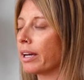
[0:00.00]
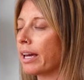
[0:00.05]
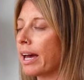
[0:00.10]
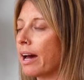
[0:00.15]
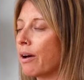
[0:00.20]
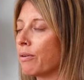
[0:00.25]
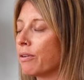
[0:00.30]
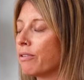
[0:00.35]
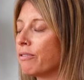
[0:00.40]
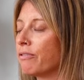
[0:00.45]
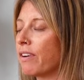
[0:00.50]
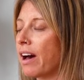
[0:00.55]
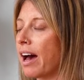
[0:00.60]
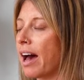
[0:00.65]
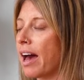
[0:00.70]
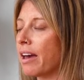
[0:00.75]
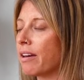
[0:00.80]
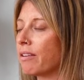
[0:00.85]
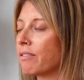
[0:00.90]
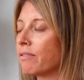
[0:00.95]
a count of
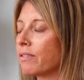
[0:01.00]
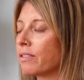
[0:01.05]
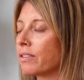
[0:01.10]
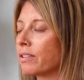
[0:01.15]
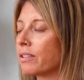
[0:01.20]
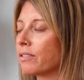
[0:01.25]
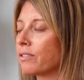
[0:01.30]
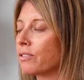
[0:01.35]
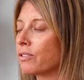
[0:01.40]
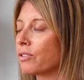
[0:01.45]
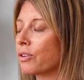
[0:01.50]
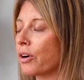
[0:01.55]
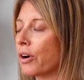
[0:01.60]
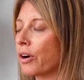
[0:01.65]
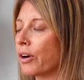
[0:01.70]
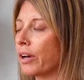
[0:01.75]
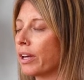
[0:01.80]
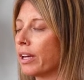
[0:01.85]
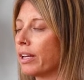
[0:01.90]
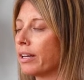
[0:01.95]
five,
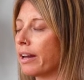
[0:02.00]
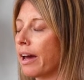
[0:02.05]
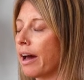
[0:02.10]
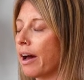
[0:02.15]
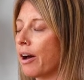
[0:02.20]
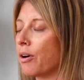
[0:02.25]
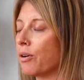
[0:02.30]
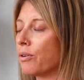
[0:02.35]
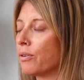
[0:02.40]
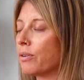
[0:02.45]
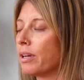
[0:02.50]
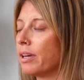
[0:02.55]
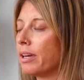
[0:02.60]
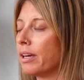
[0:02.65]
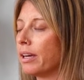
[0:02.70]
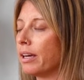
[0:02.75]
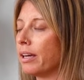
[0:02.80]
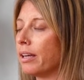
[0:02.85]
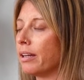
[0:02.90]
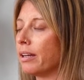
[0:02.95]
starting now.
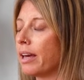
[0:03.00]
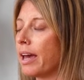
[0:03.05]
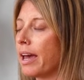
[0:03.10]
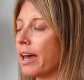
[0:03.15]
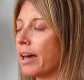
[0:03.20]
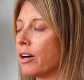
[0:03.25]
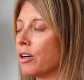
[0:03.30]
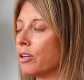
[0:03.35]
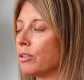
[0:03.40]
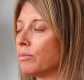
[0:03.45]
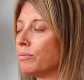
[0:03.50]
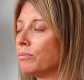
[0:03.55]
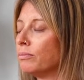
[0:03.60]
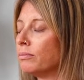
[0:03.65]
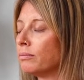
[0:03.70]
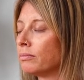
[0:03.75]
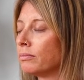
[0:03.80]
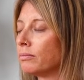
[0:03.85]
Inhale.